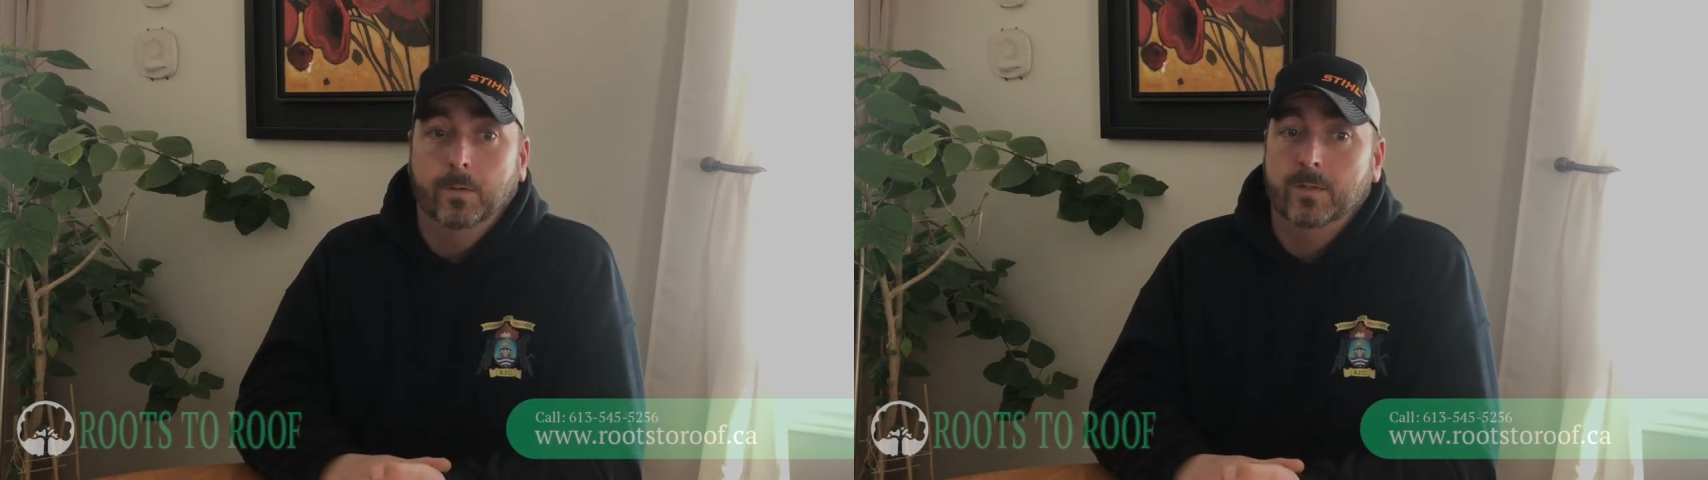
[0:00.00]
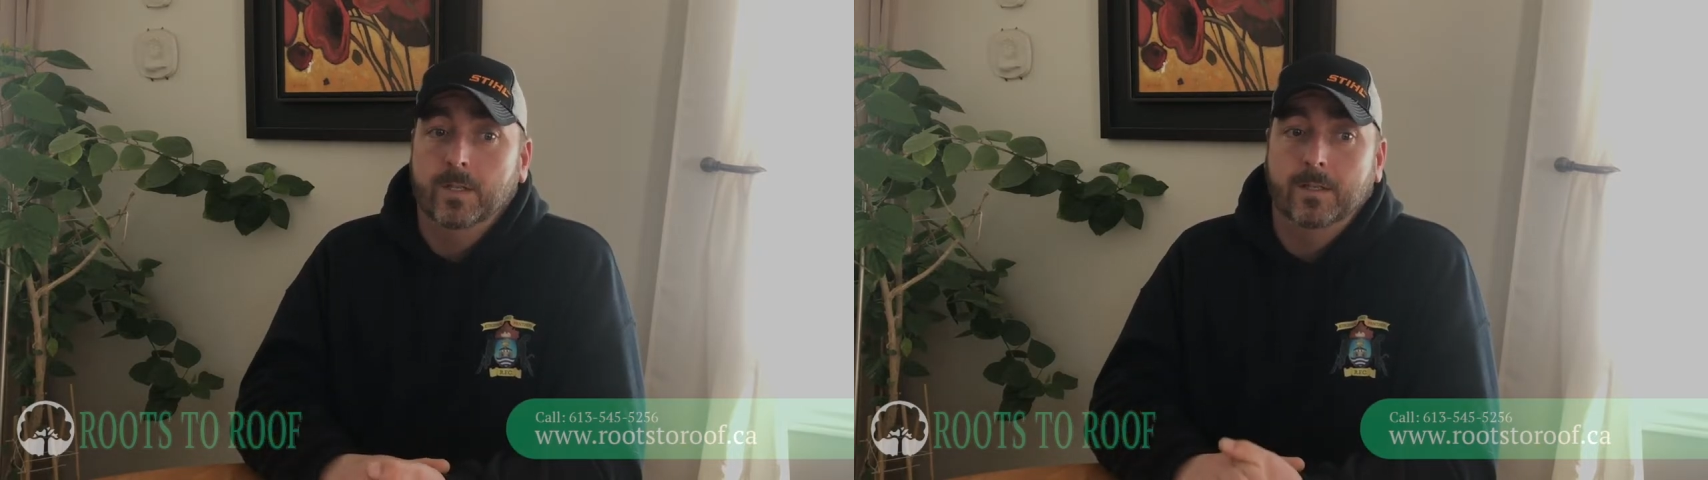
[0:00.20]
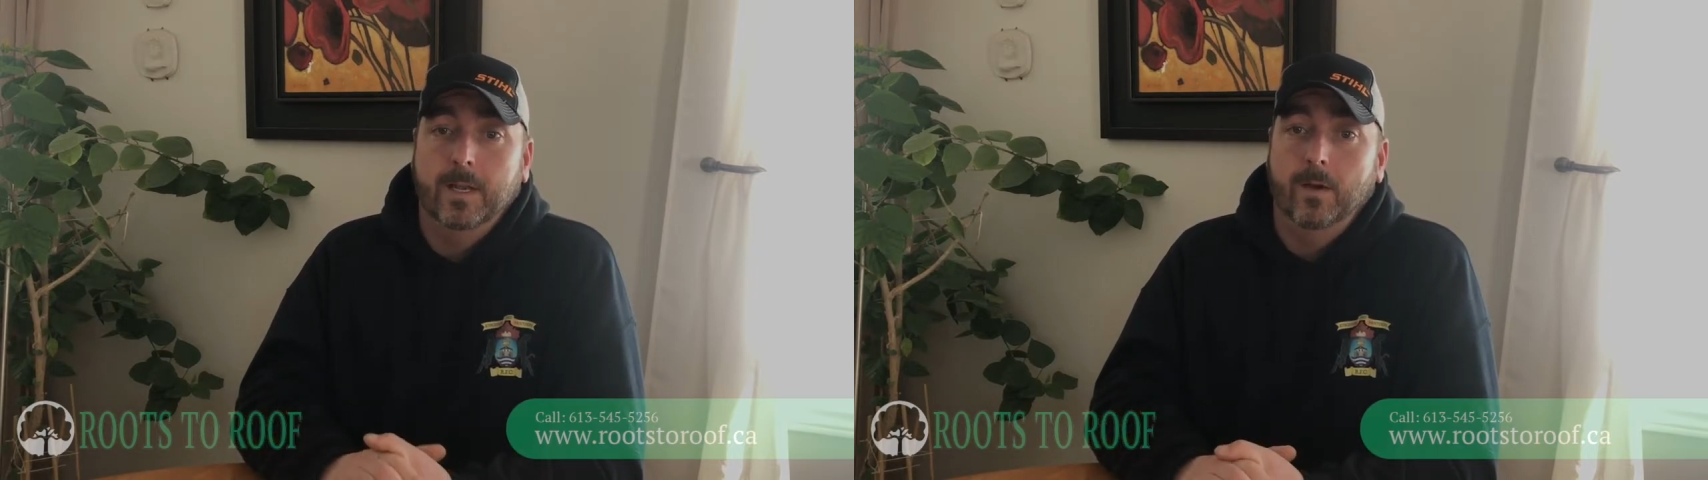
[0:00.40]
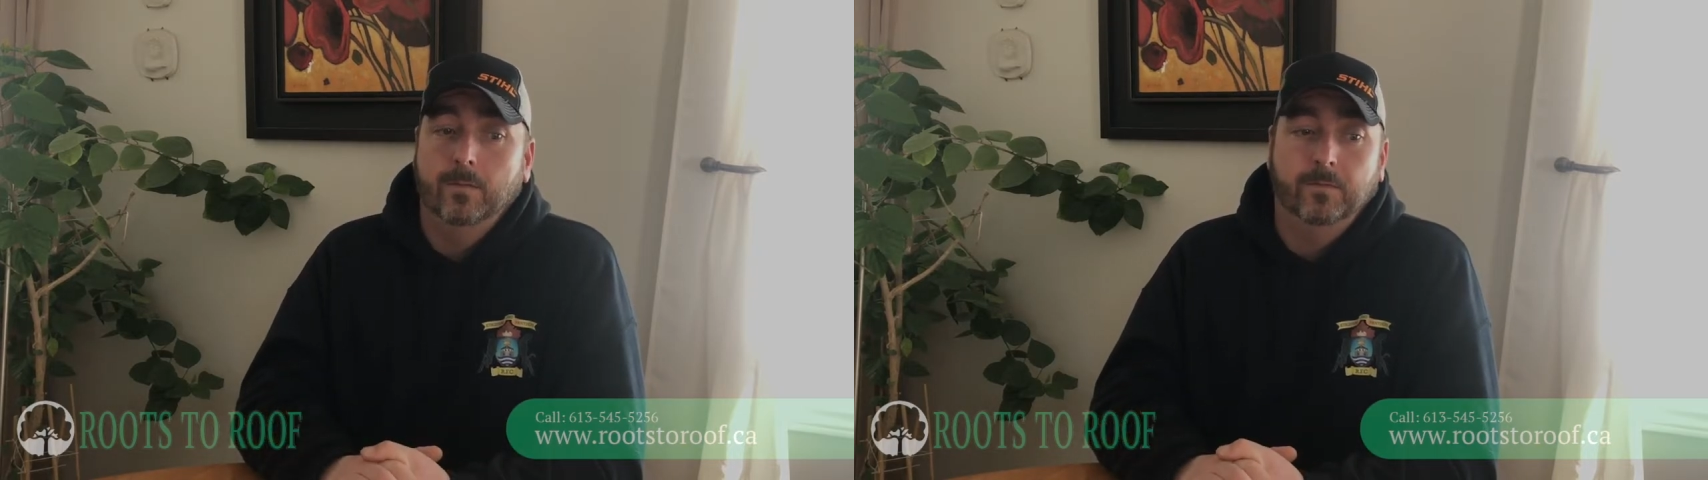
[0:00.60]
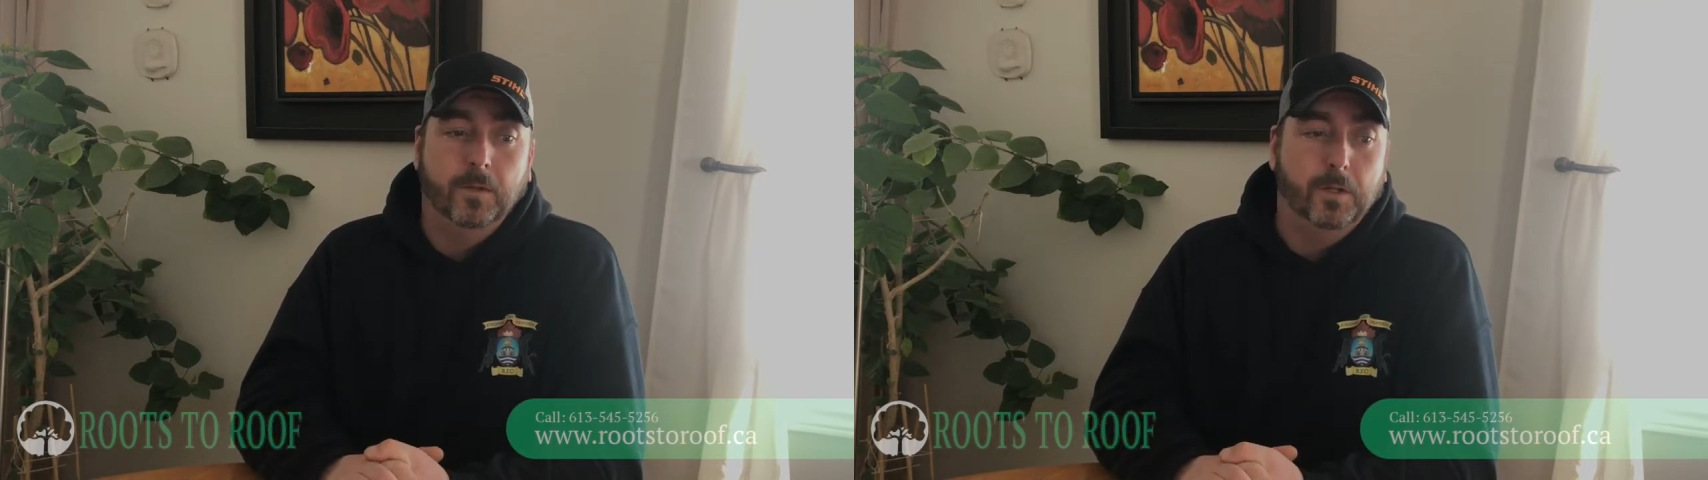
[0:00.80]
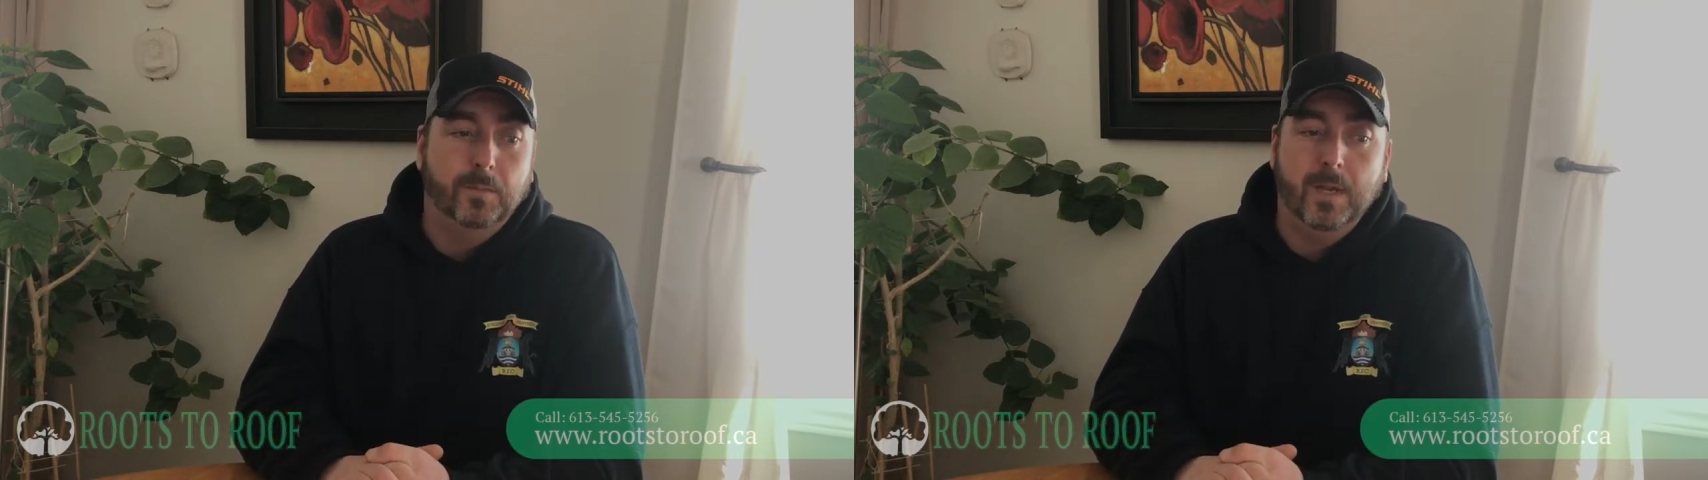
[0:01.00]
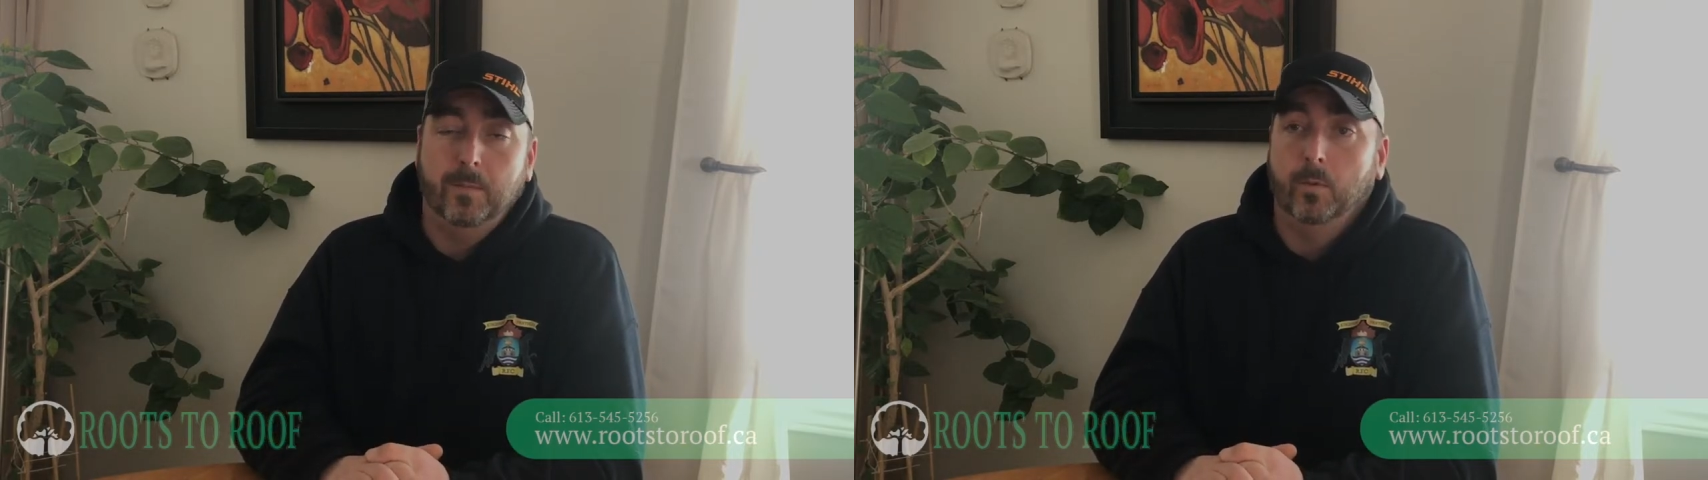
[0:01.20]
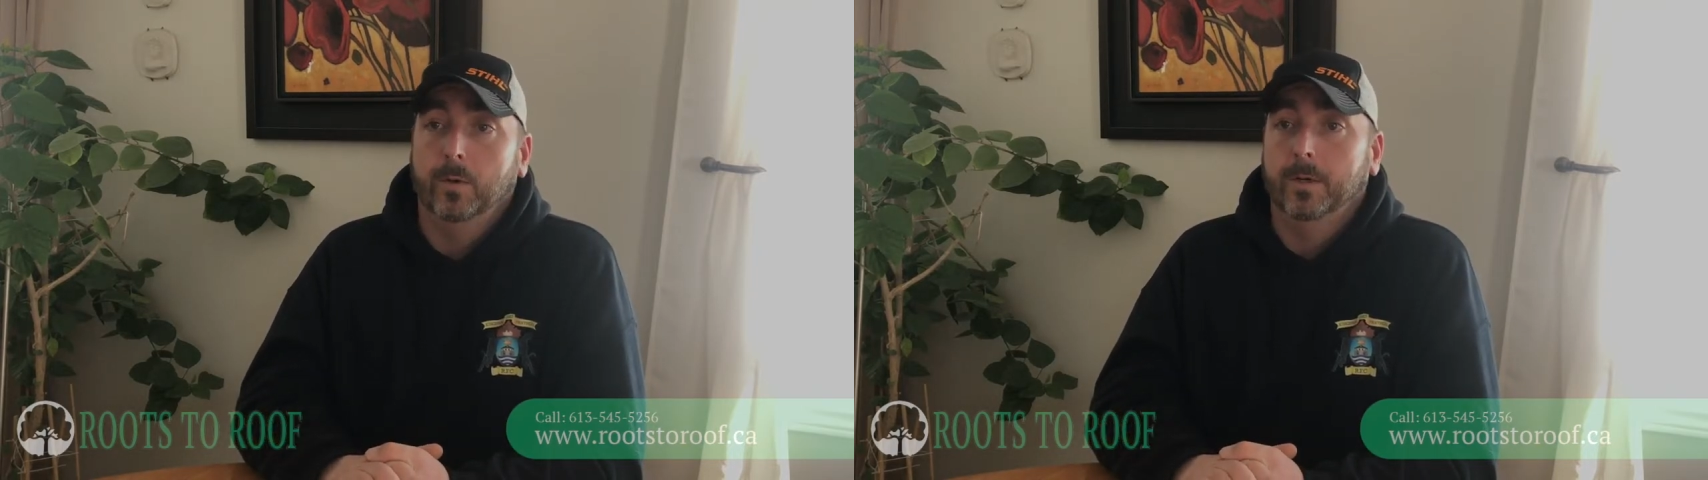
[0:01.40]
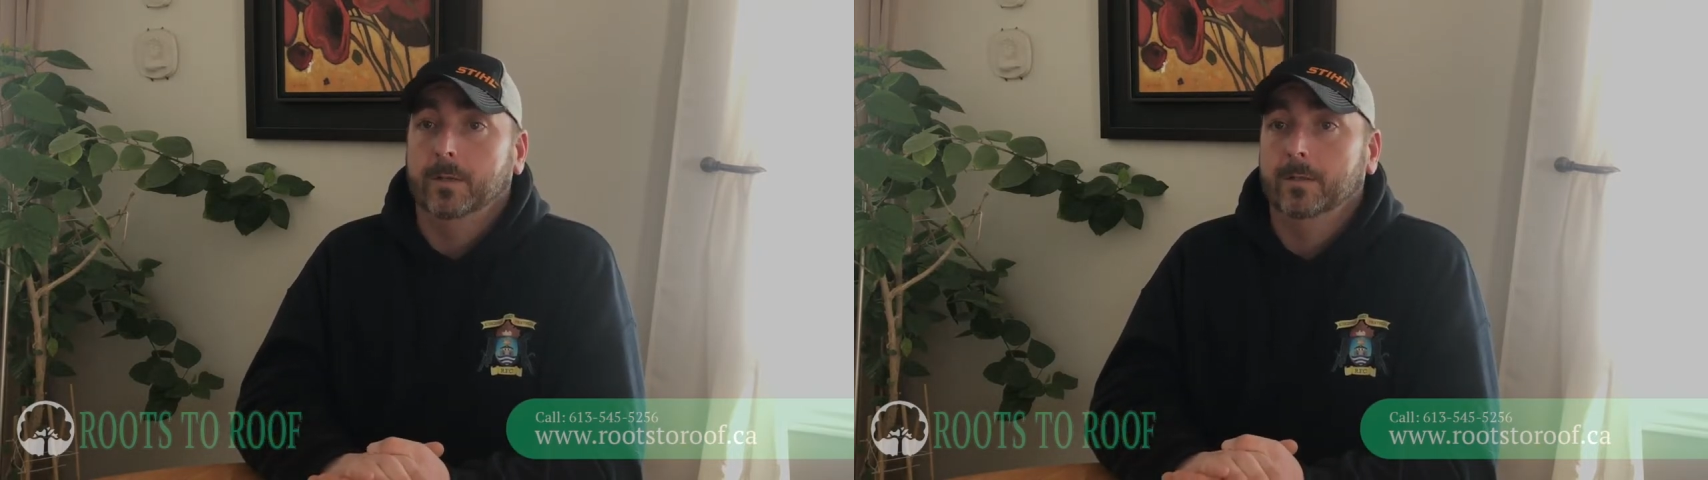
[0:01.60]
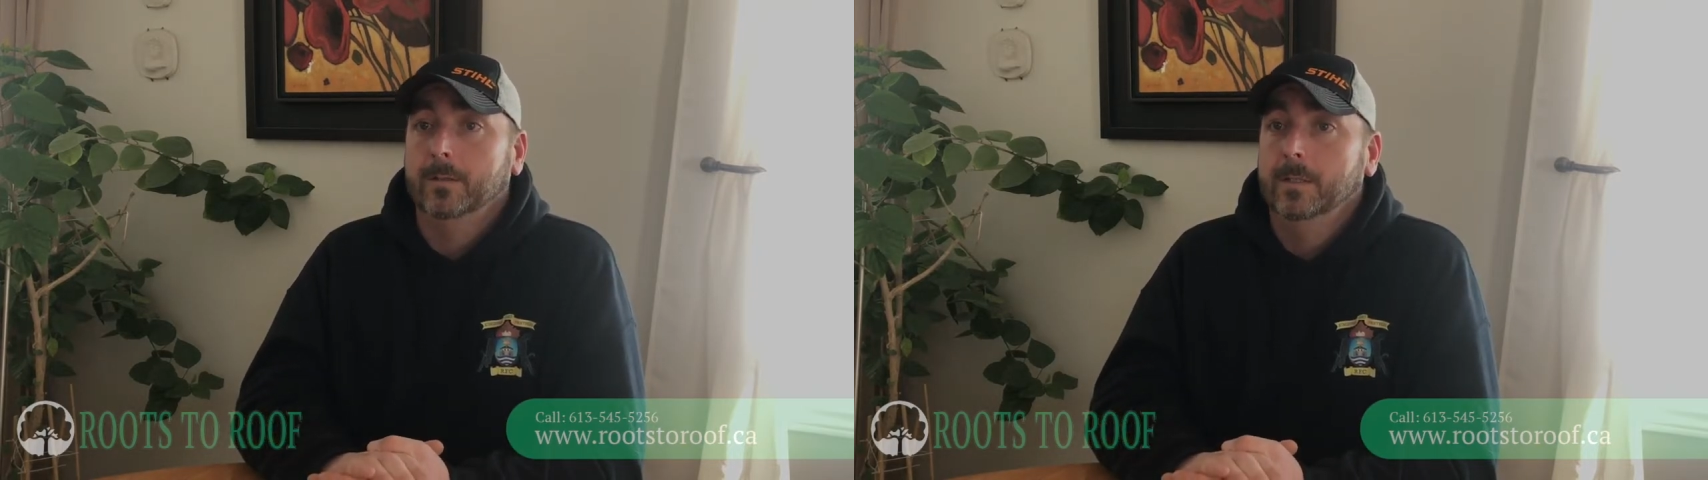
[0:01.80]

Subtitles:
sit down, fill out the paperwork,